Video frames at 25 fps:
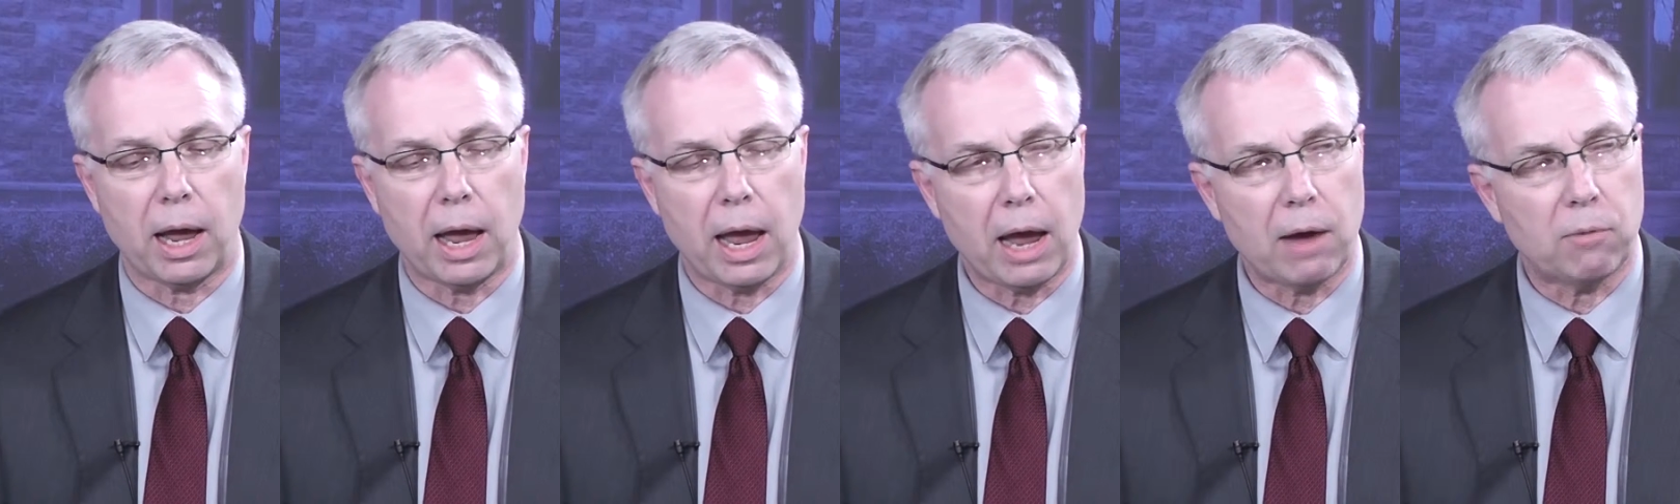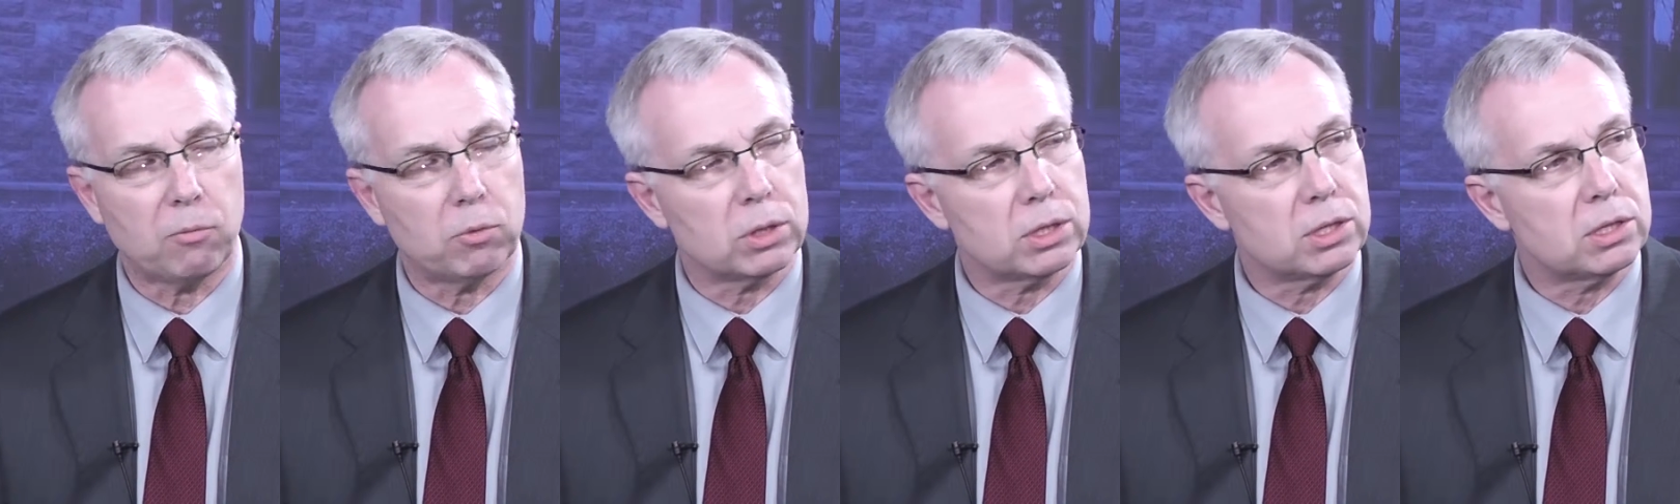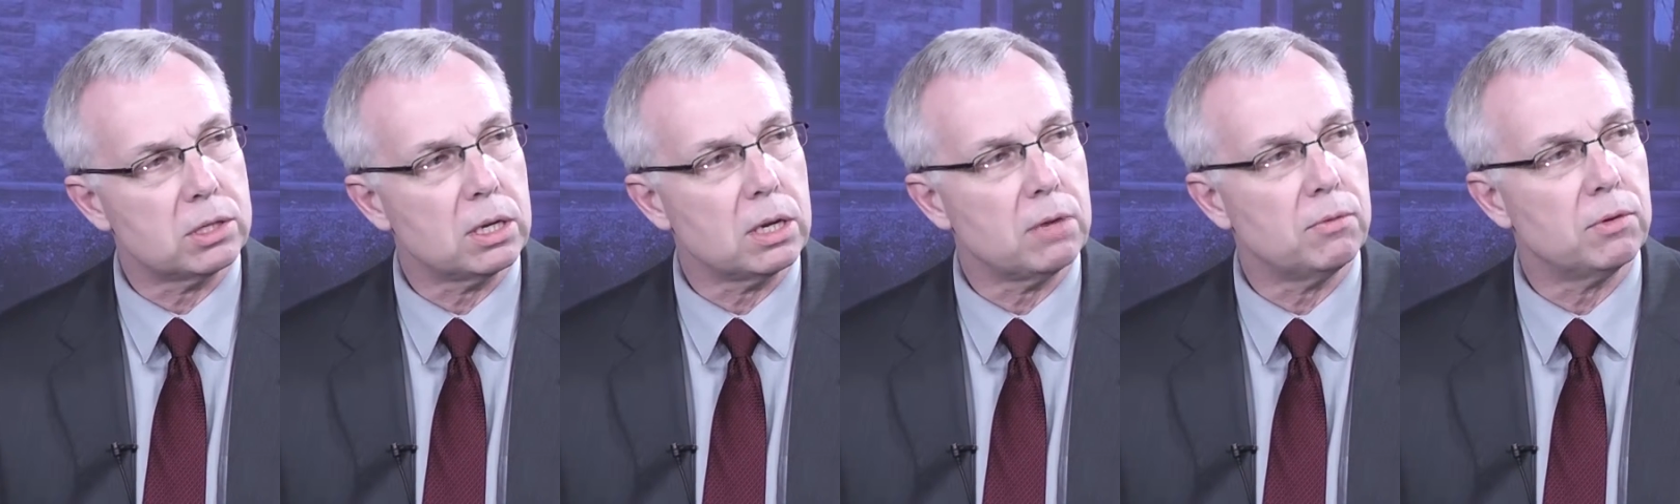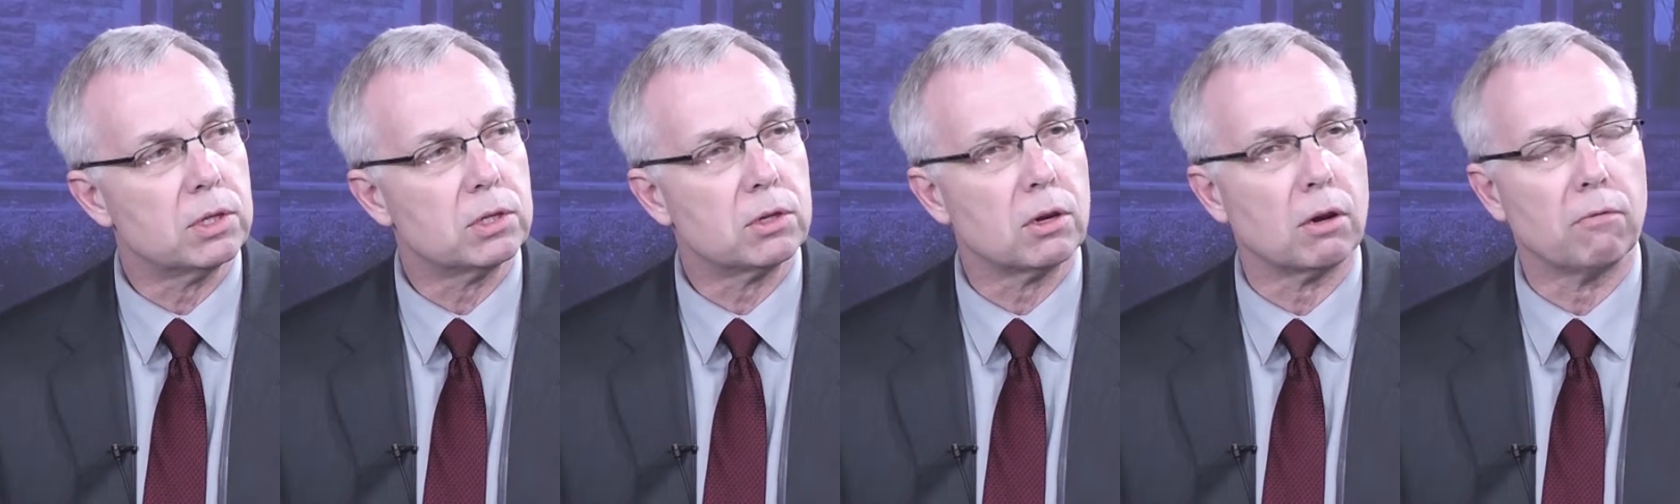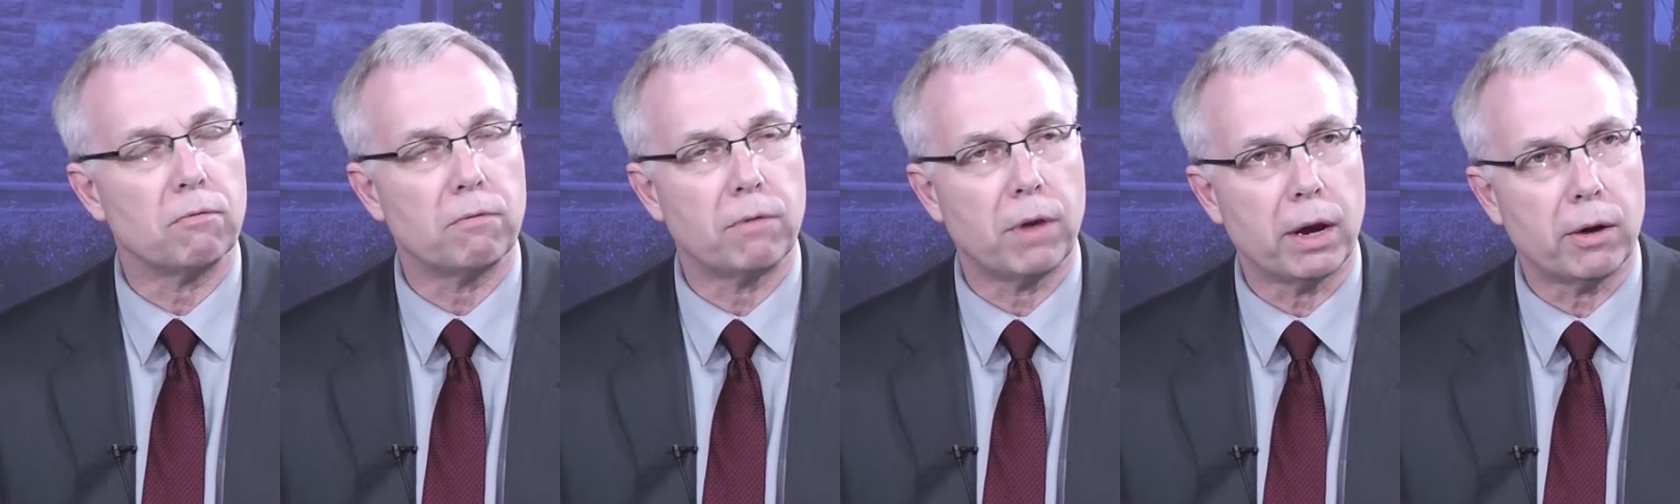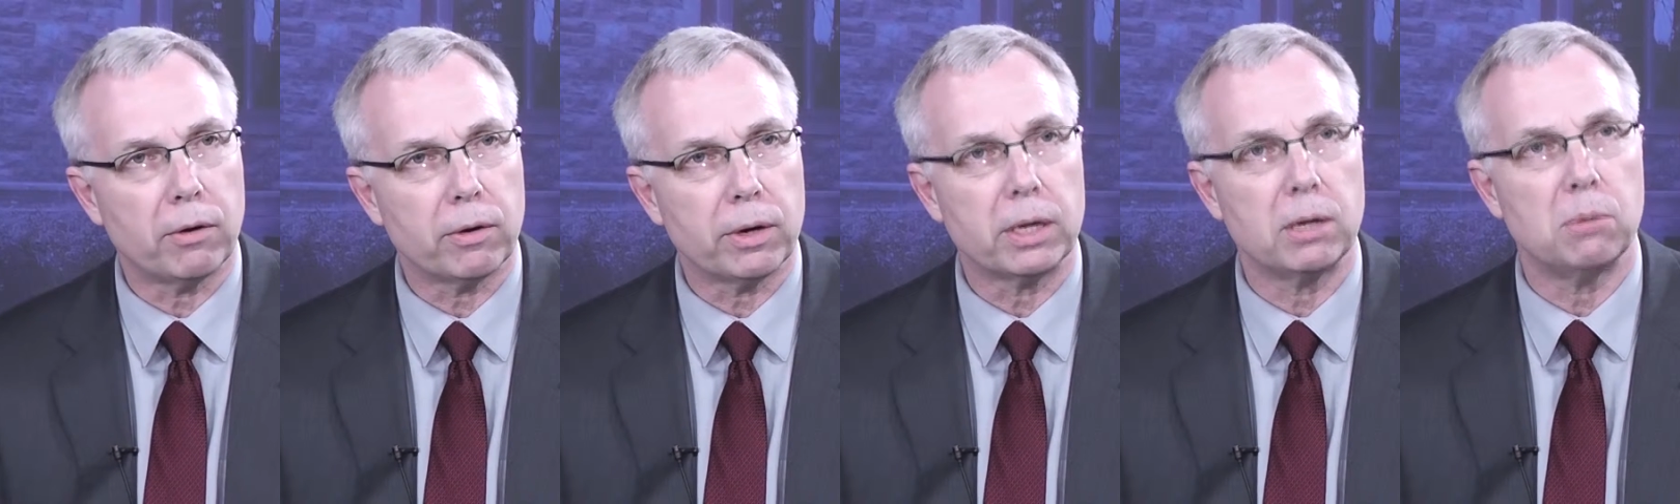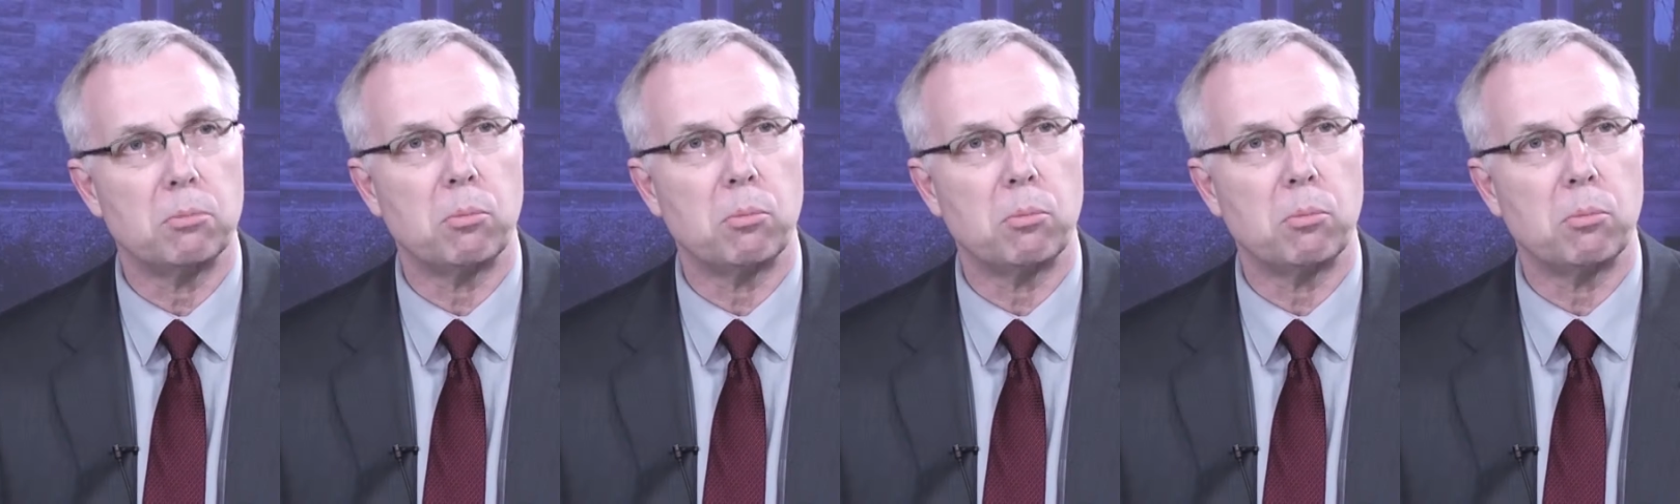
have with SEVIS are very